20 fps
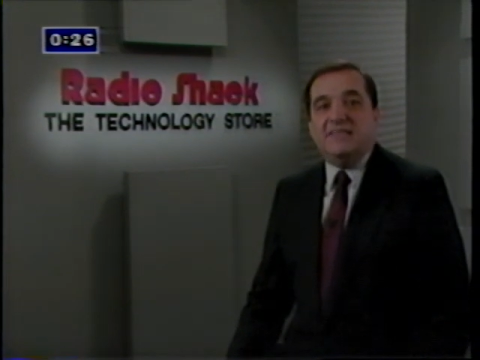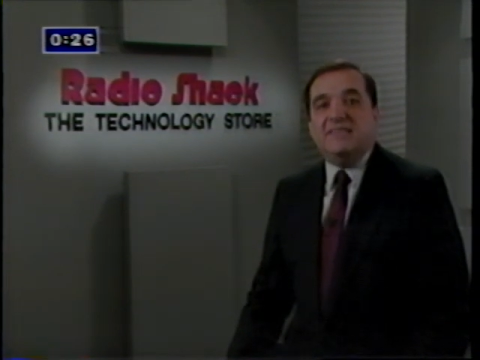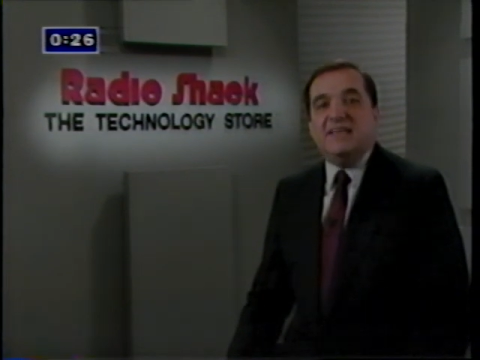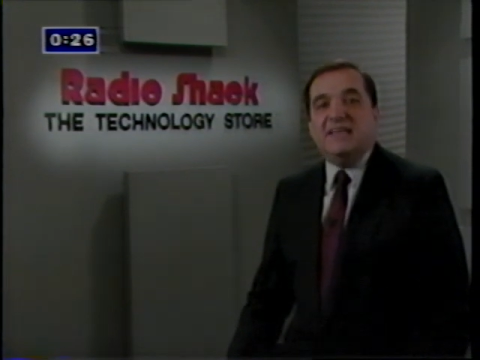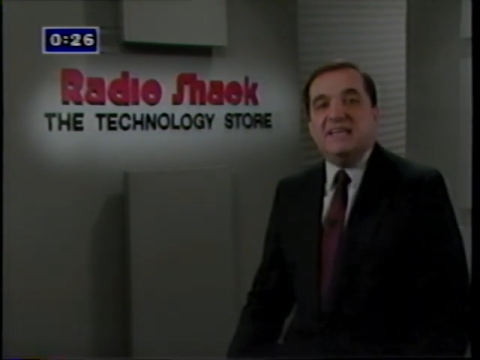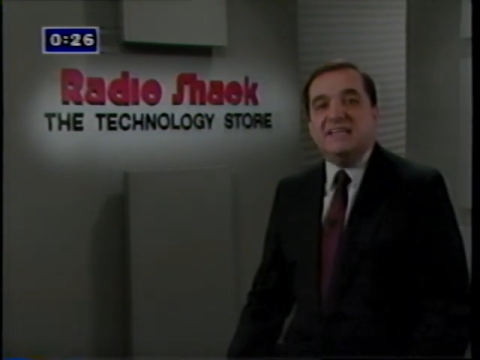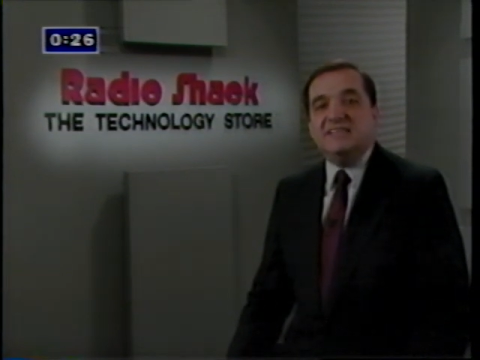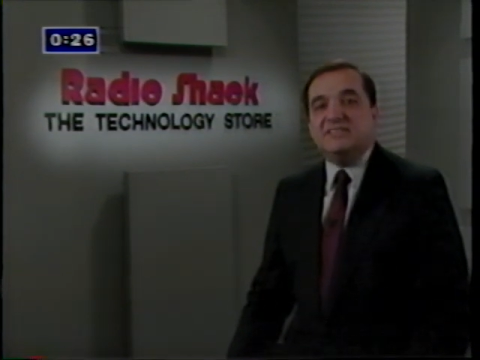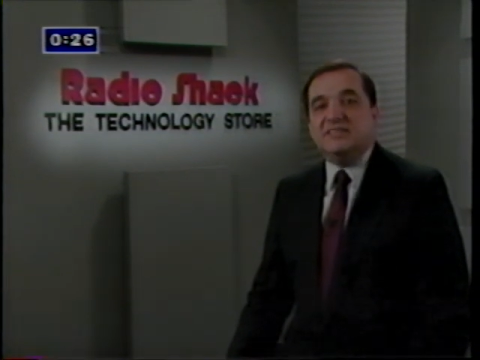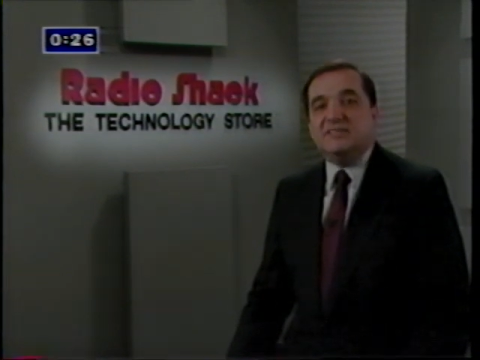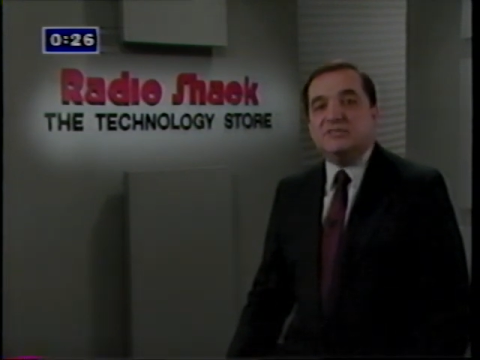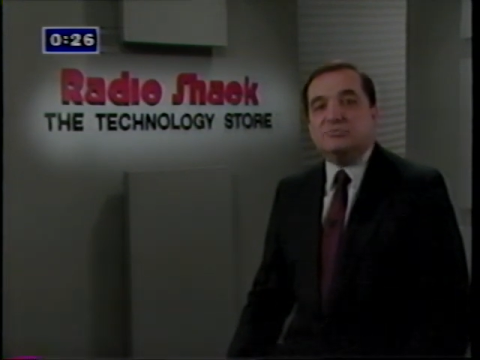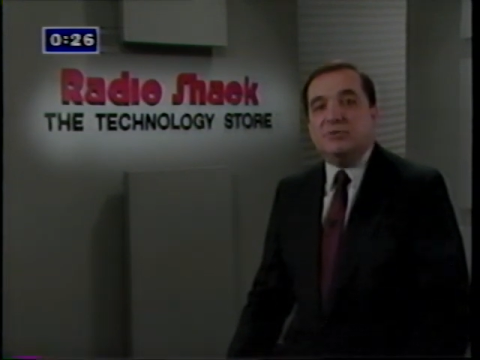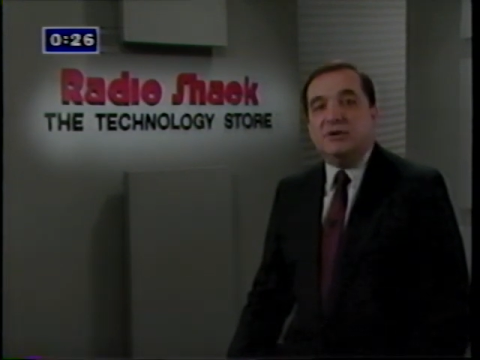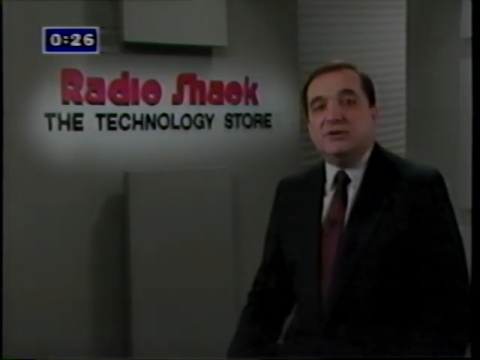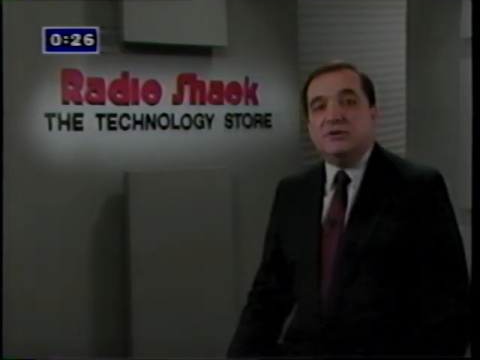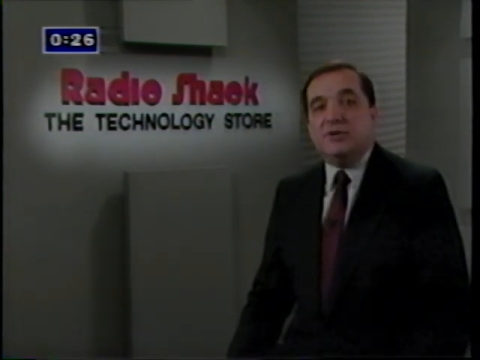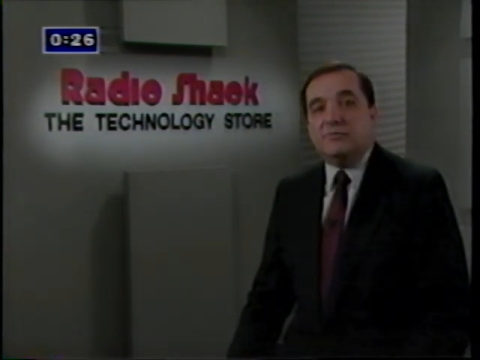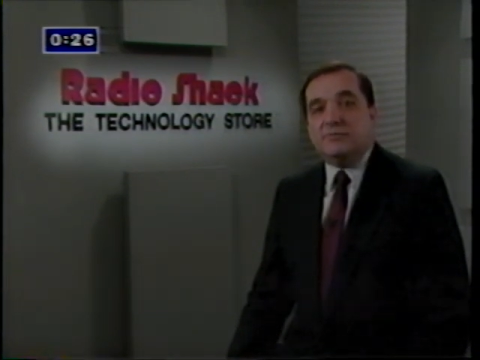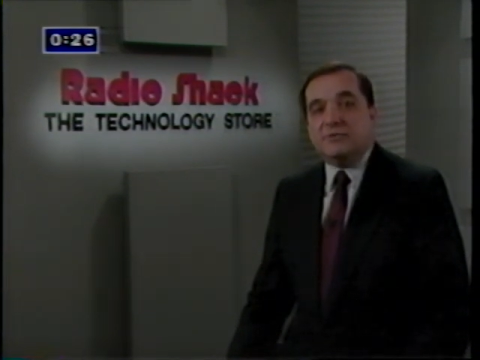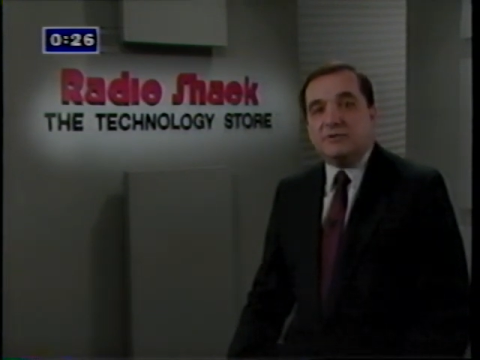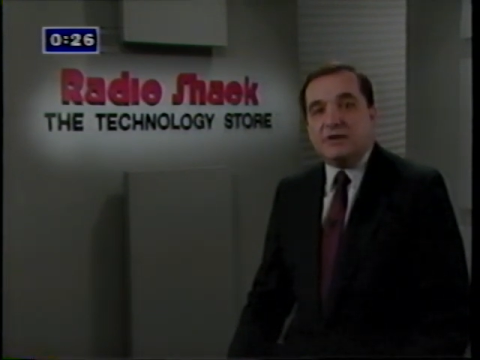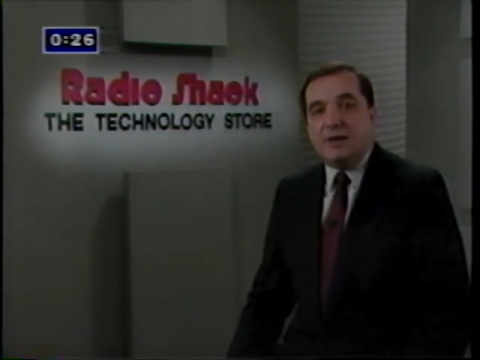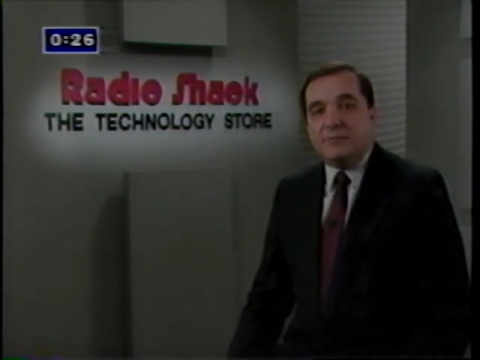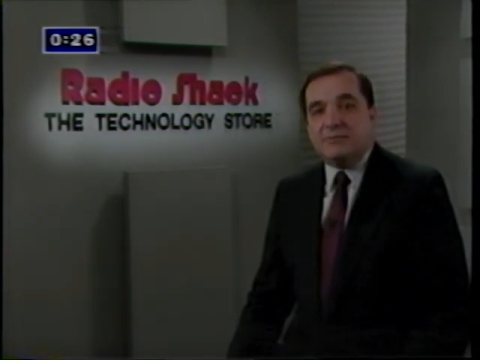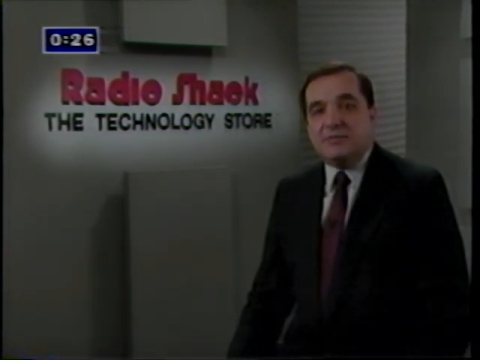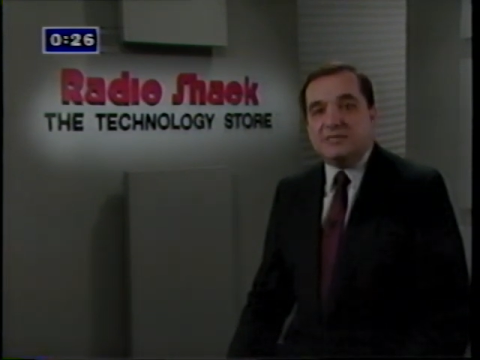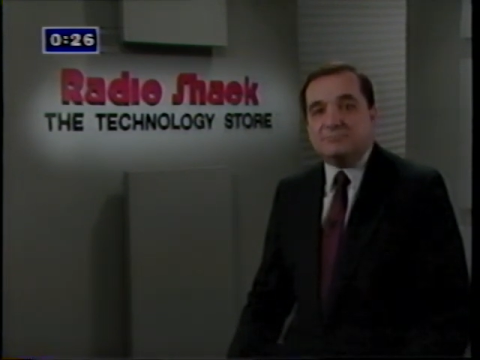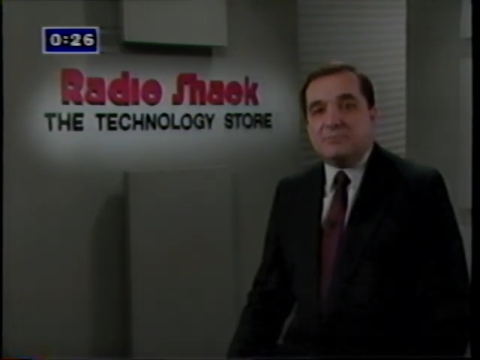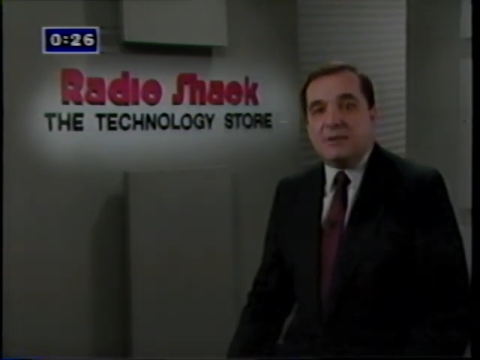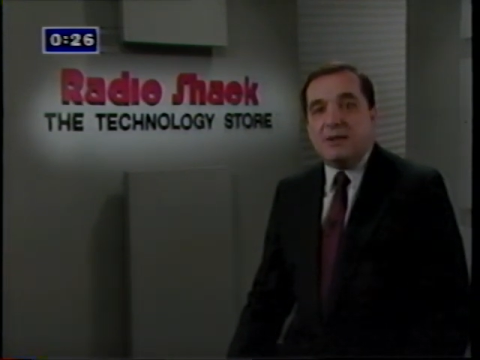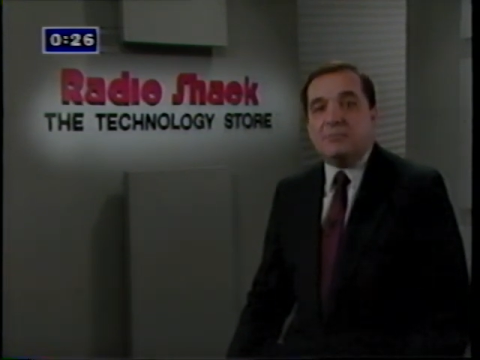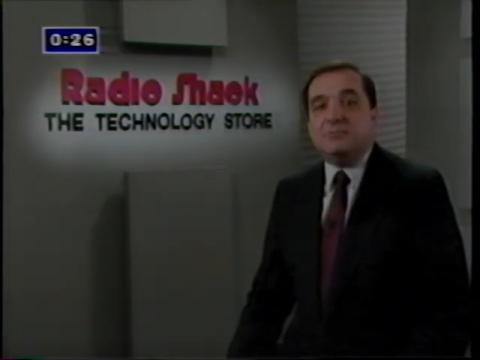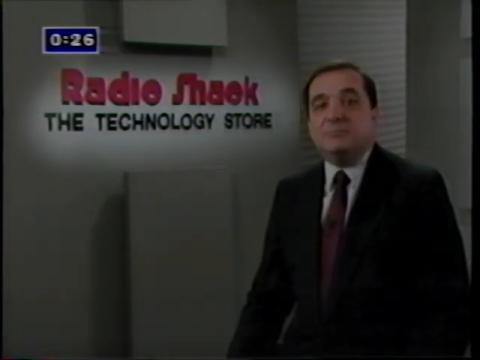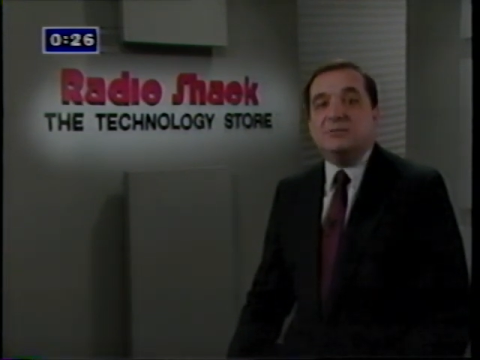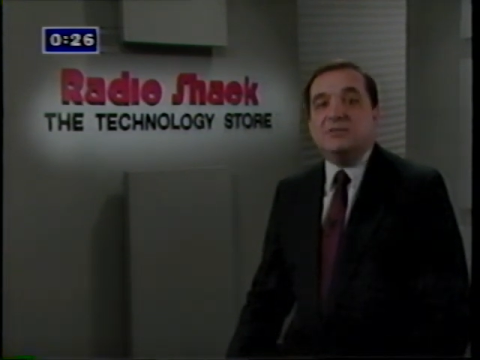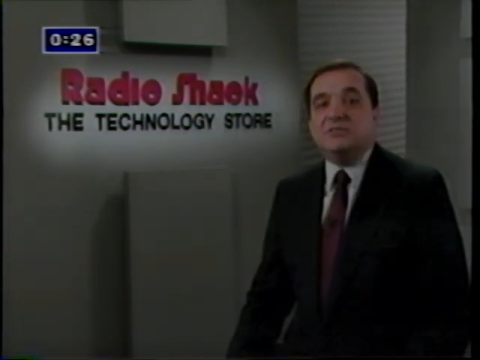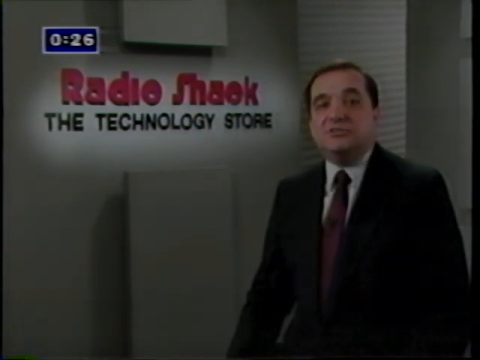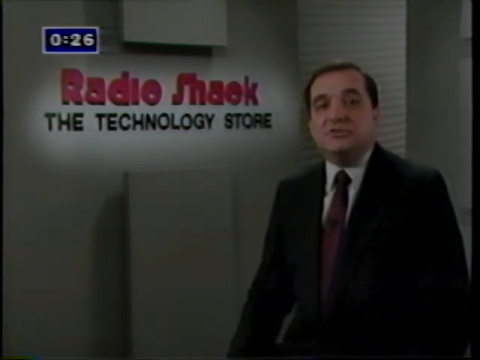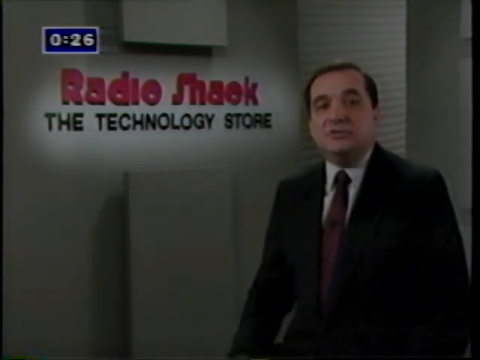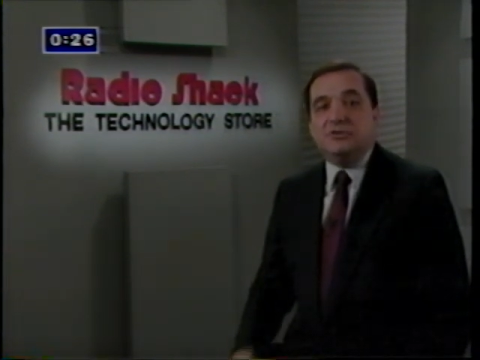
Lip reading: The easiest way to overcome this problem is